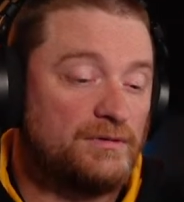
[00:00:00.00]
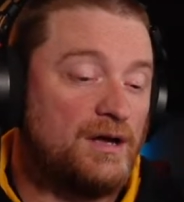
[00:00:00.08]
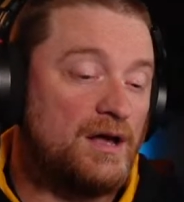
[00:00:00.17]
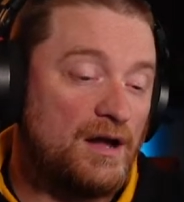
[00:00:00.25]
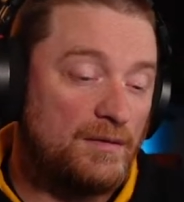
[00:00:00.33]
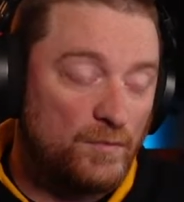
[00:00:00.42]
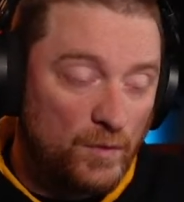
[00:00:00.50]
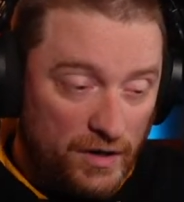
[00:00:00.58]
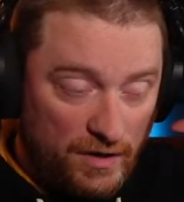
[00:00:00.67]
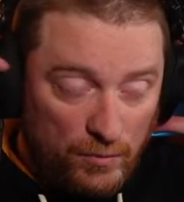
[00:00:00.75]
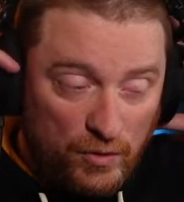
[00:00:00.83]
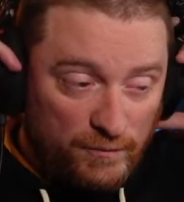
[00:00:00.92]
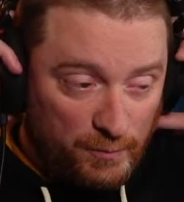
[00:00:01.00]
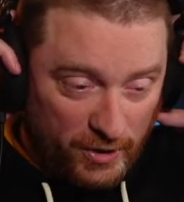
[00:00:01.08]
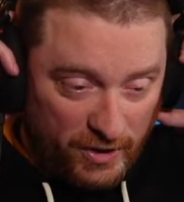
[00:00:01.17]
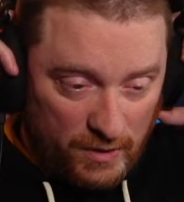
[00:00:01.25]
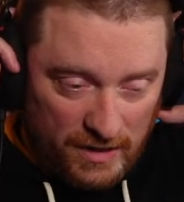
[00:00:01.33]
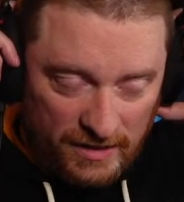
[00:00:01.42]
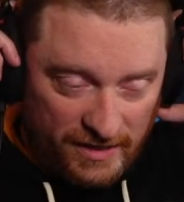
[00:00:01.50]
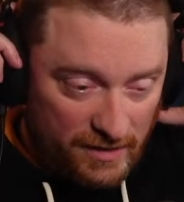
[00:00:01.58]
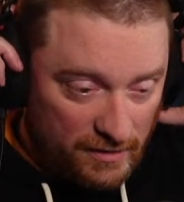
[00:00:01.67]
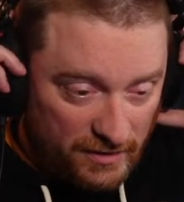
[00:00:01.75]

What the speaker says: We're going to move pretty quickly here.